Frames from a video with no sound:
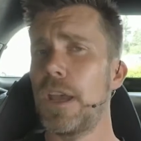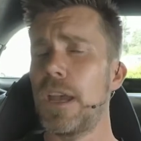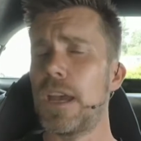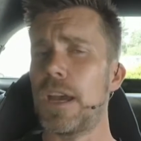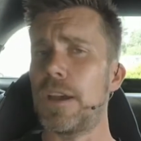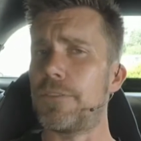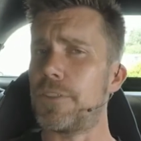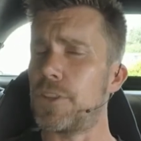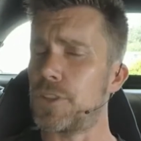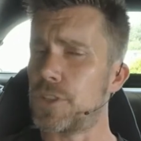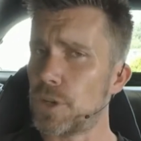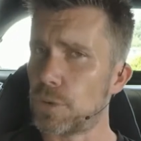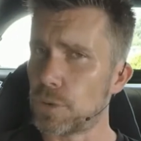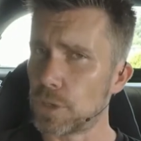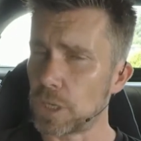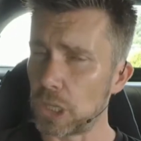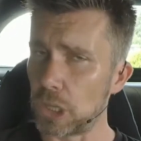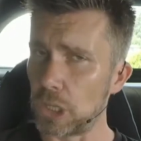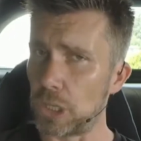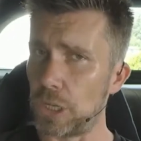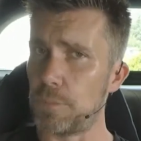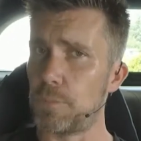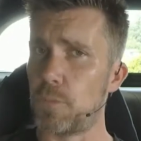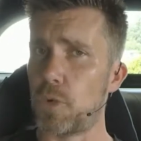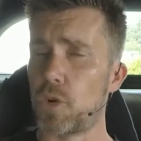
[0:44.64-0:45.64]
If you do want to
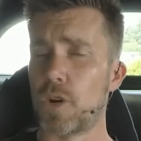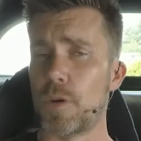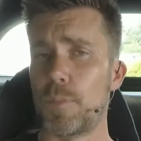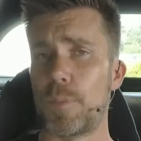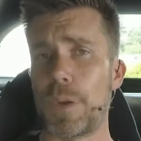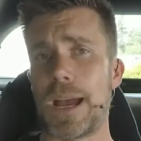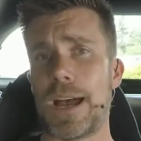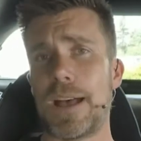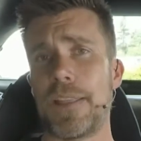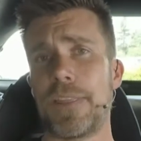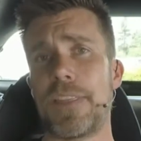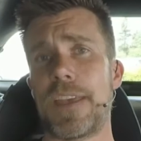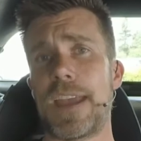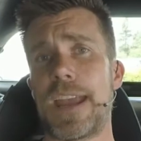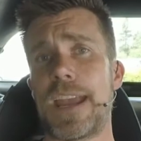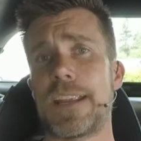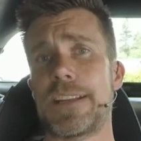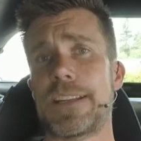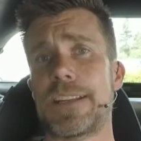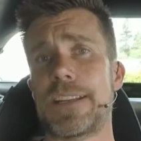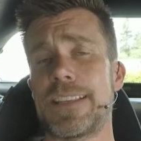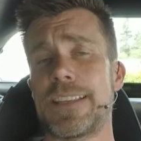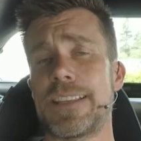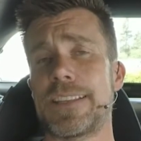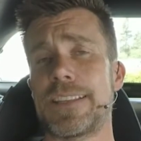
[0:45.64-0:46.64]
learn more about that
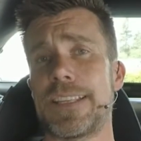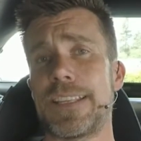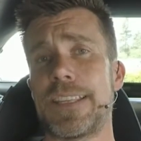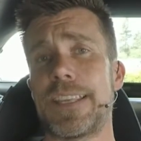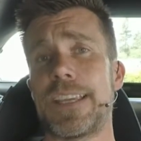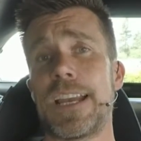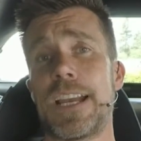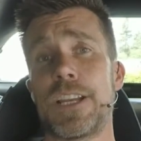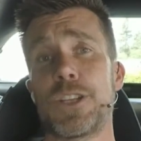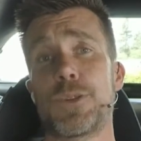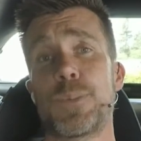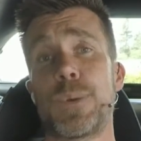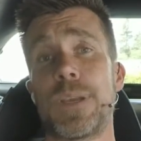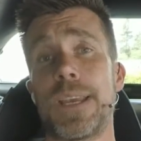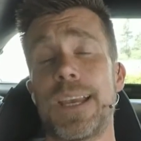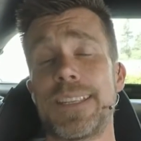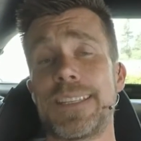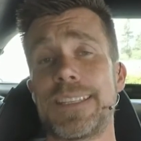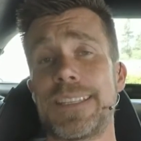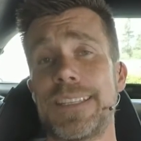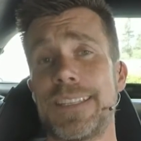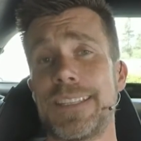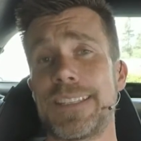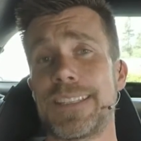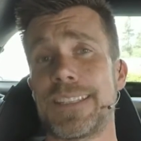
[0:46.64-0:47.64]
and see the H P A
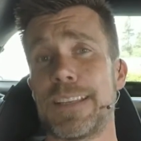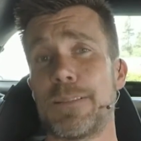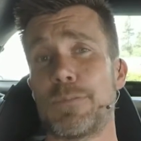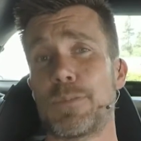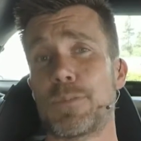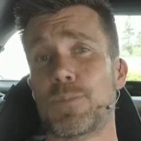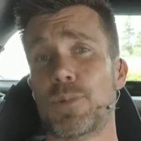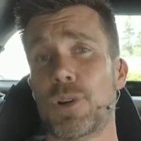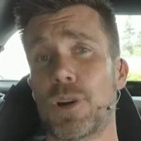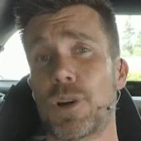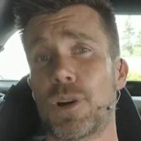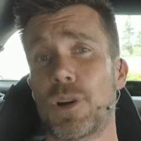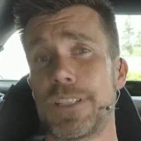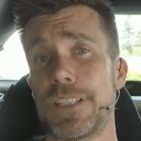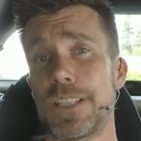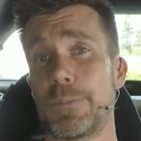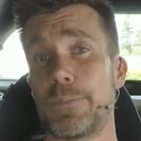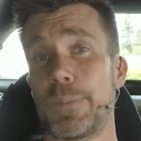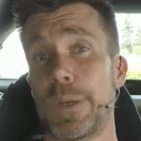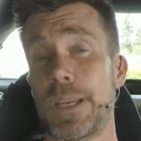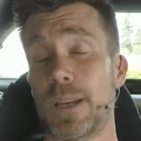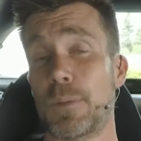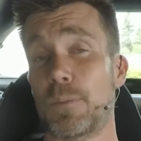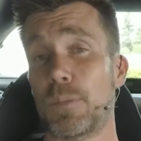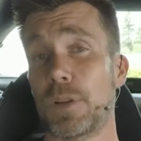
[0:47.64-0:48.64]
ten step process
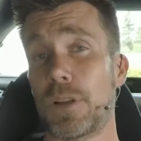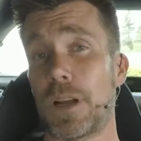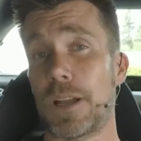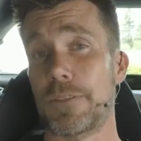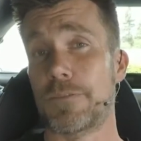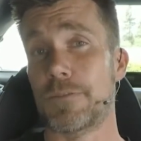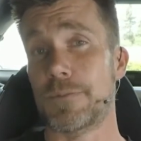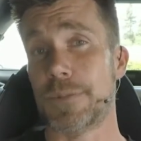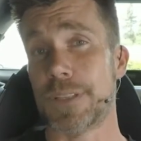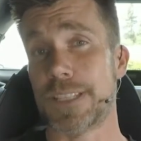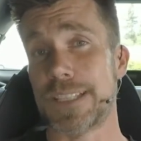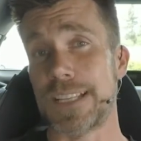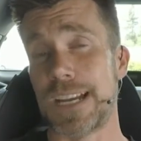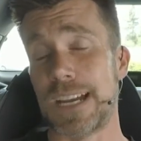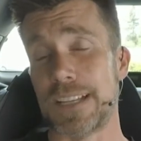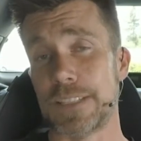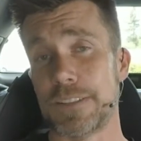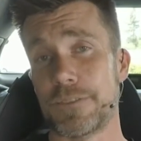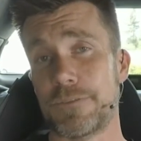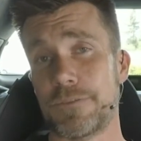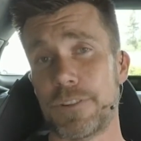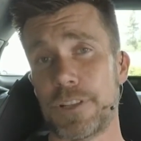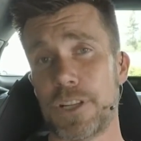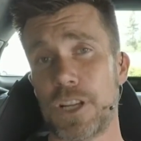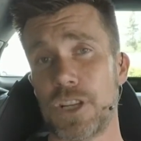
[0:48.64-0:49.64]
being applied from start to
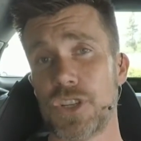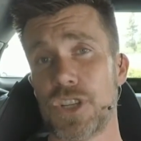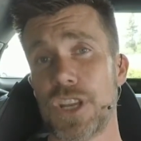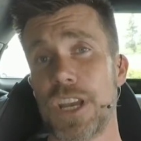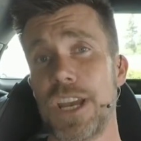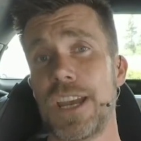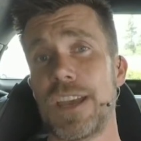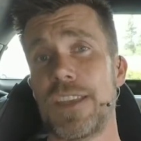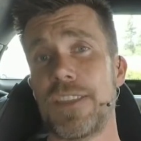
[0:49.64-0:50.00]
finish,